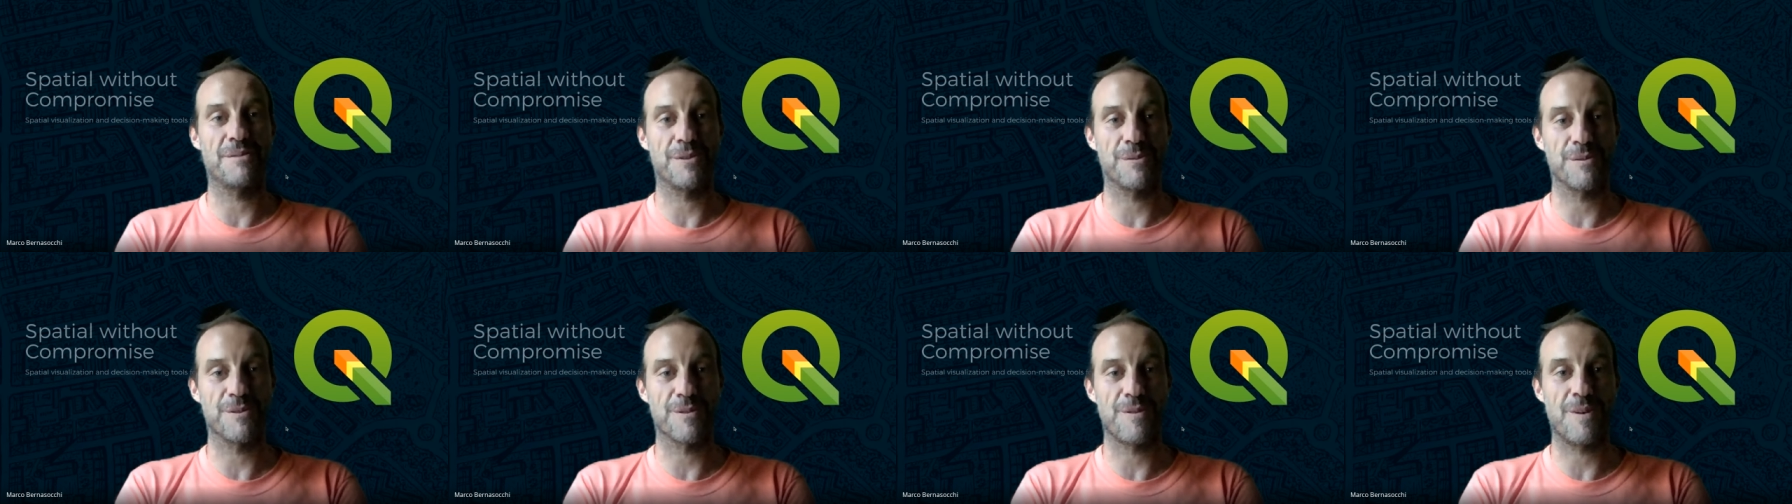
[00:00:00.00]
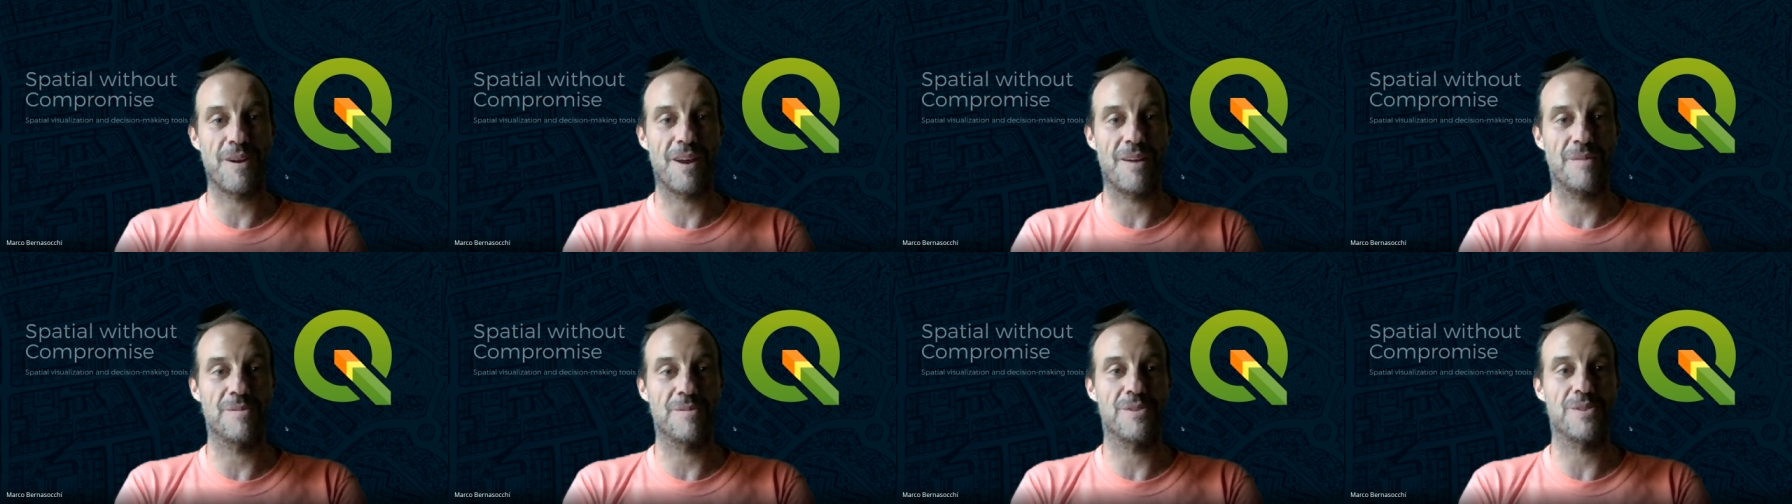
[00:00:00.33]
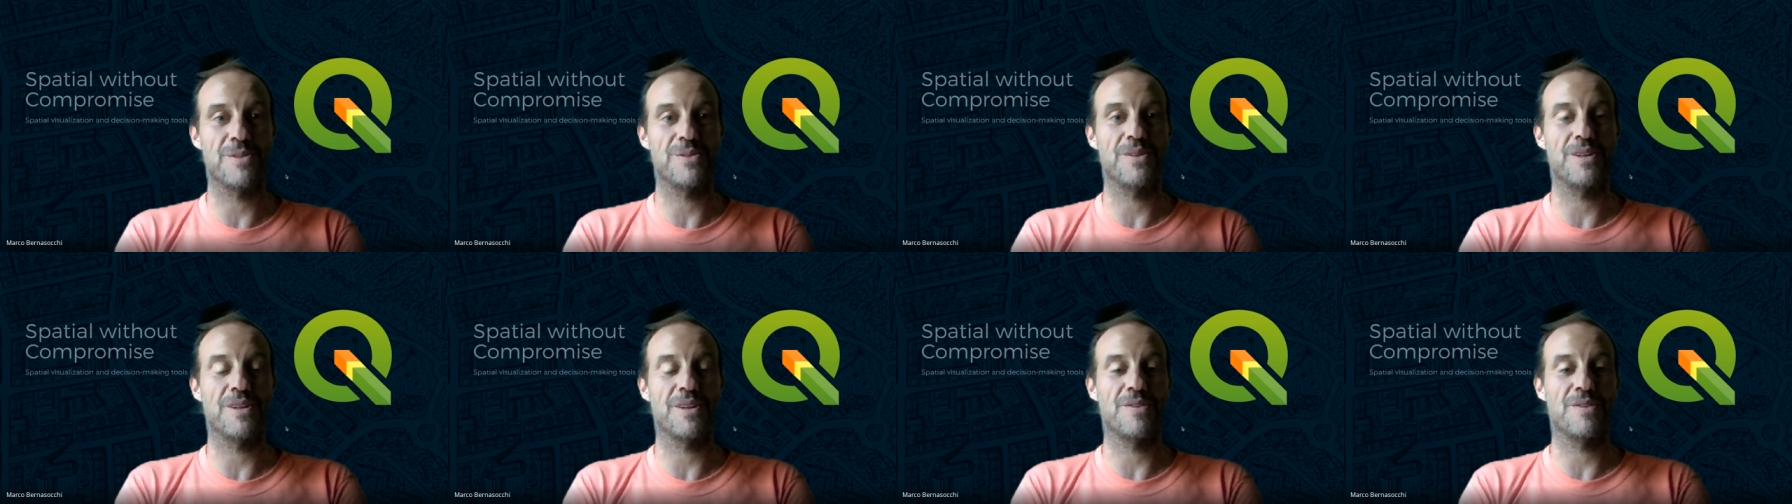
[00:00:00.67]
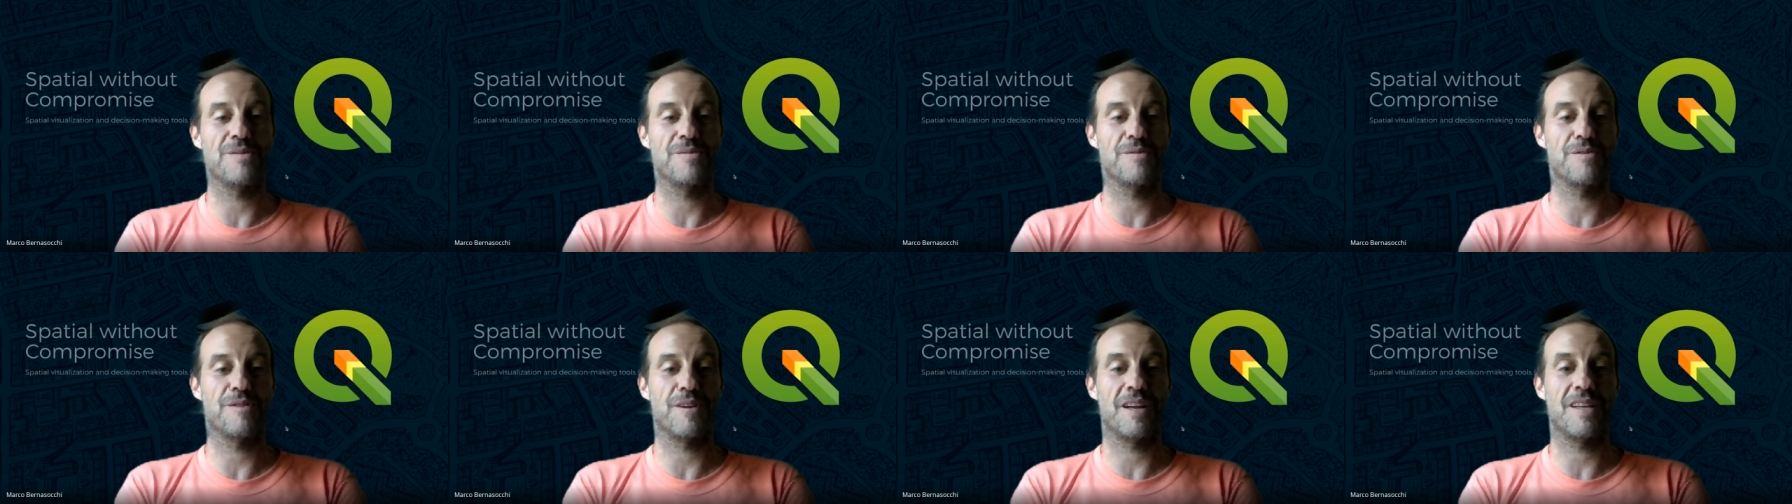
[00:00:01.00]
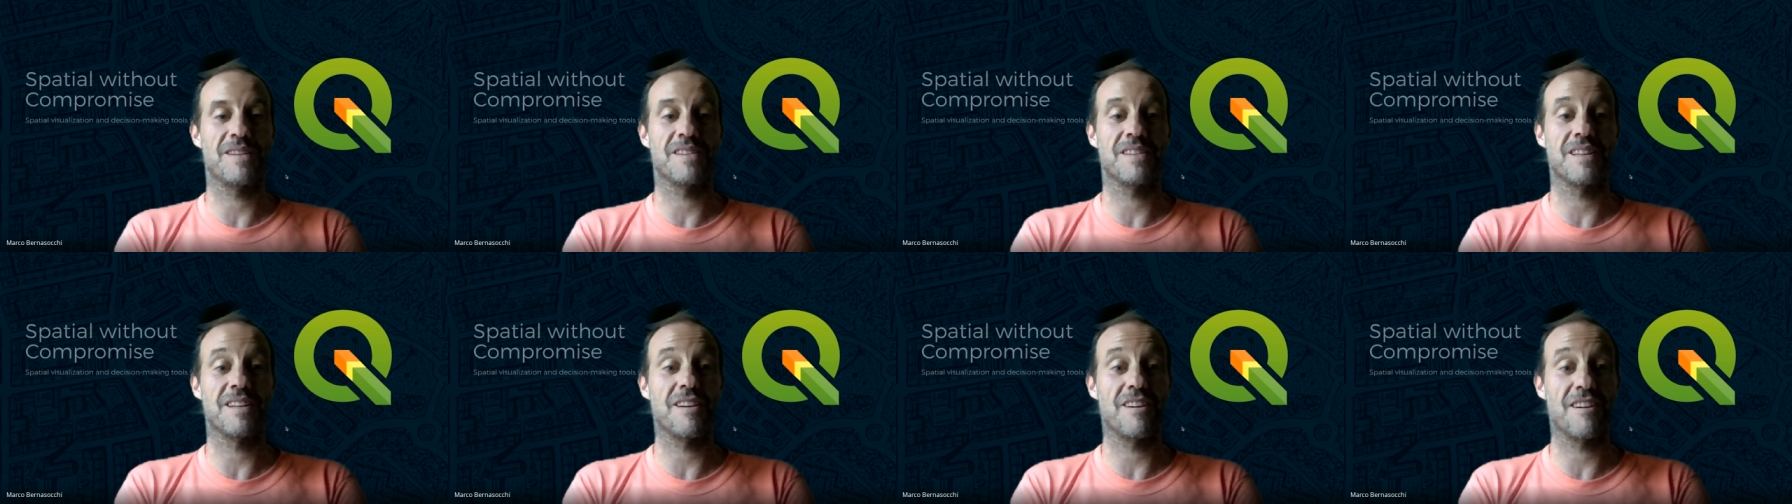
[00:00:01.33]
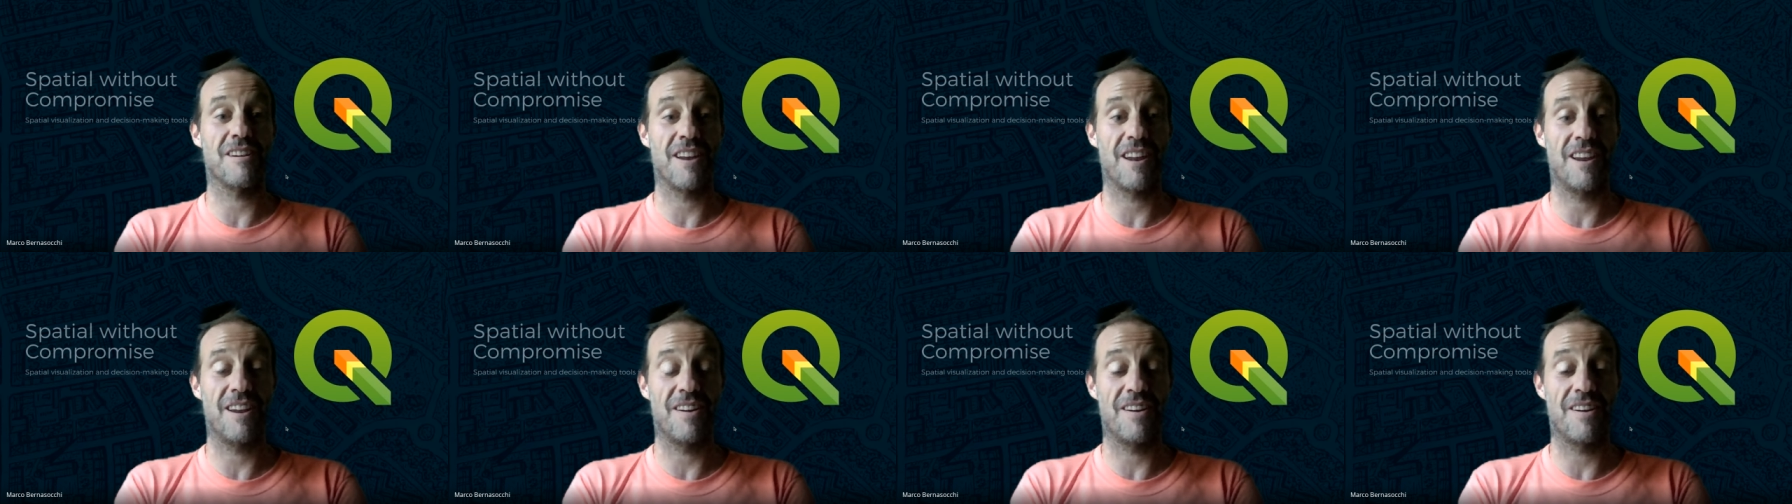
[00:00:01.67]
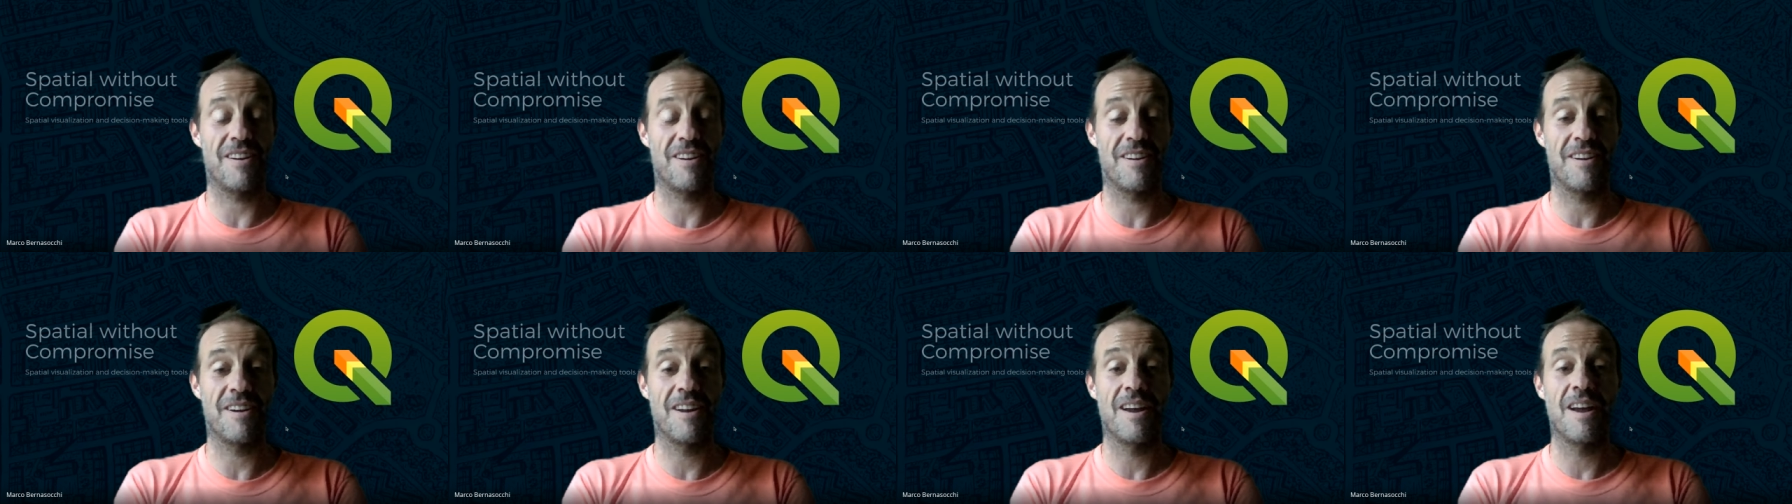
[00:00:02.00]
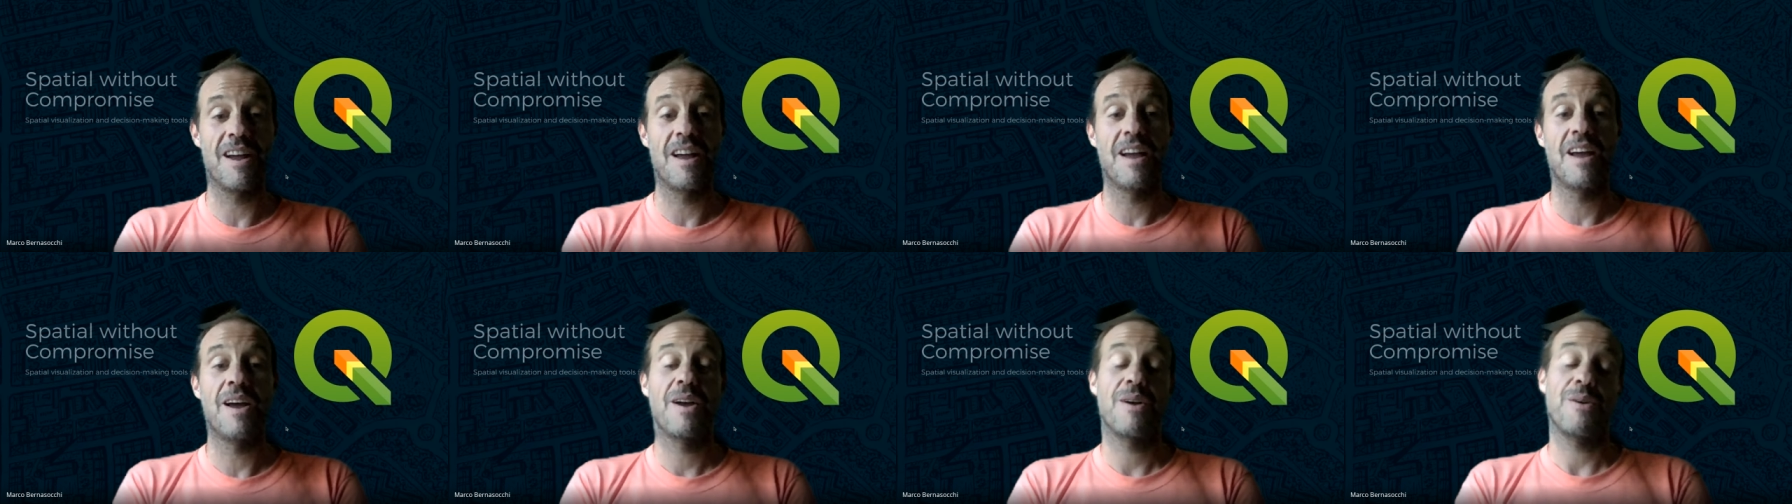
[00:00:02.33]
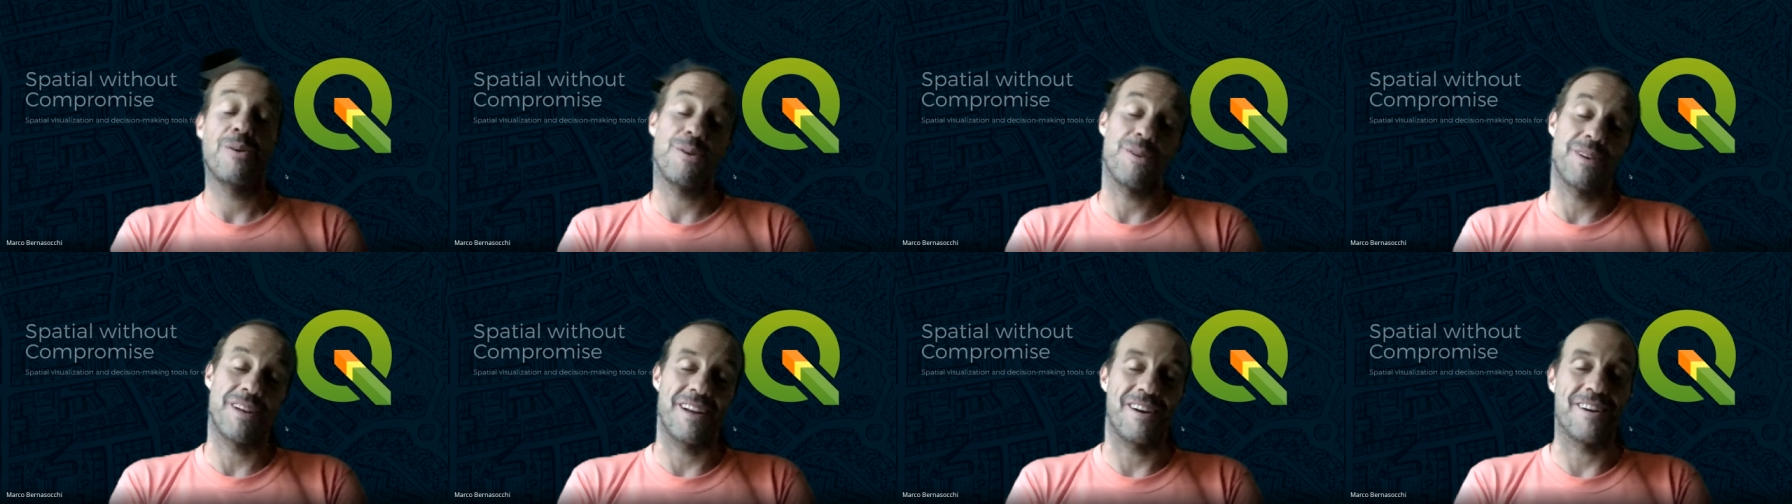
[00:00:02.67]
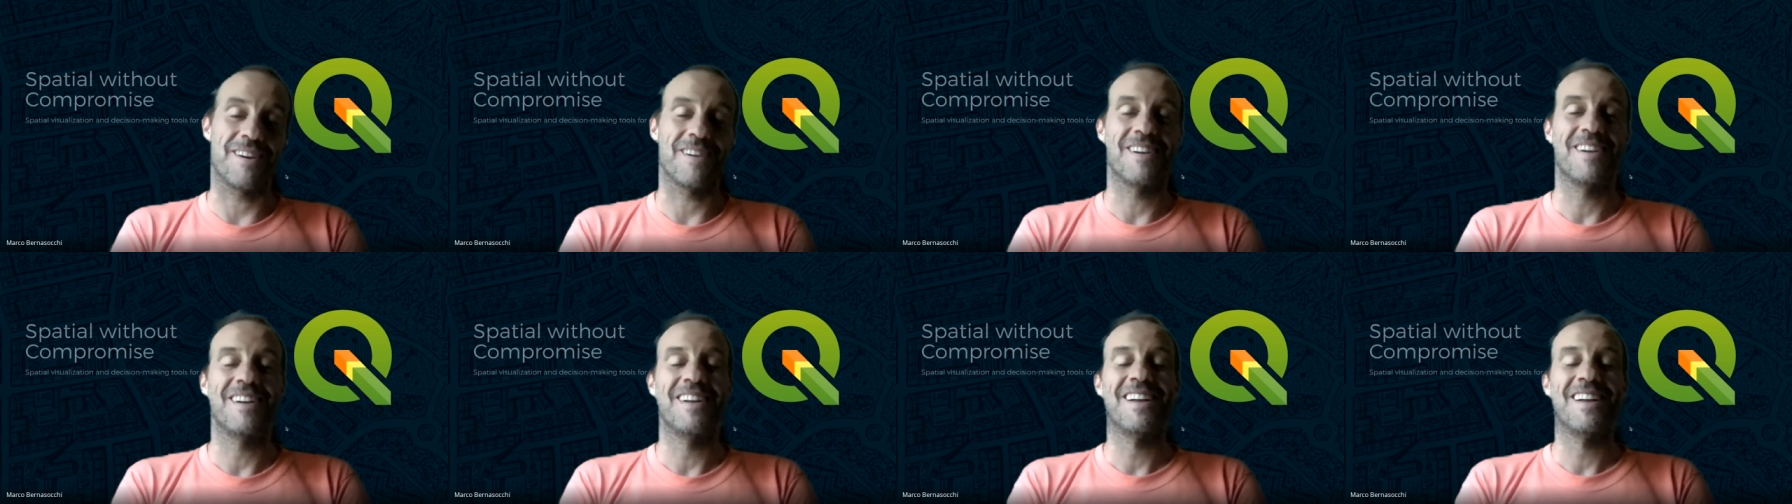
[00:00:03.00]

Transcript: subscribed to the conference and are here or there.